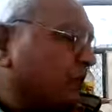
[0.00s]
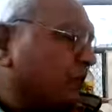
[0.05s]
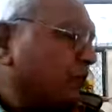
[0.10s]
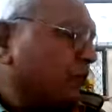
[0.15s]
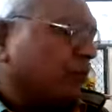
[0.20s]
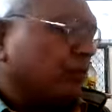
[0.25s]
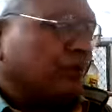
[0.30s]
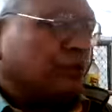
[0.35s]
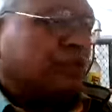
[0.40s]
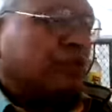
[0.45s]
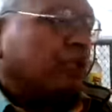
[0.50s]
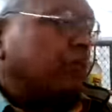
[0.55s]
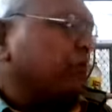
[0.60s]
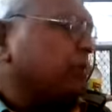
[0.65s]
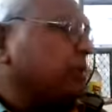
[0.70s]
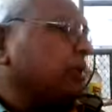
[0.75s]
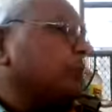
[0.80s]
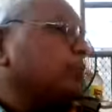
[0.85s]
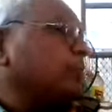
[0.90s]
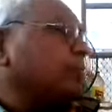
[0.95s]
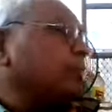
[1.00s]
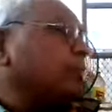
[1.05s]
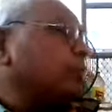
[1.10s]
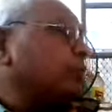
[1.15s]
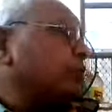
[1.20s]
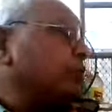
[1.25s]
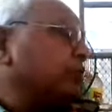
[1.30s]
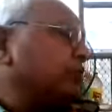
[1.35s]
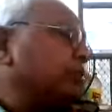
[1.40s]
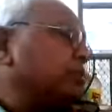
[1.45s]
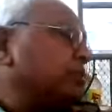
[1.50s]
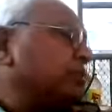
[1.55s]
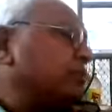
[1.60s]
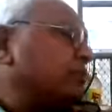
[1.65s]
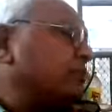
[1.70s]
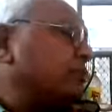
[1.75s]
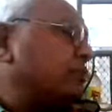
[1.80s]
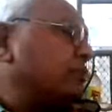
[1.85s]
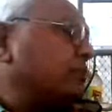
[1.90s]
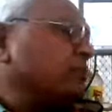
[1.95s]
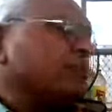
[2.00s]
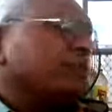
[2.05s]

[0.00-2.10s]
So same time approval is there for those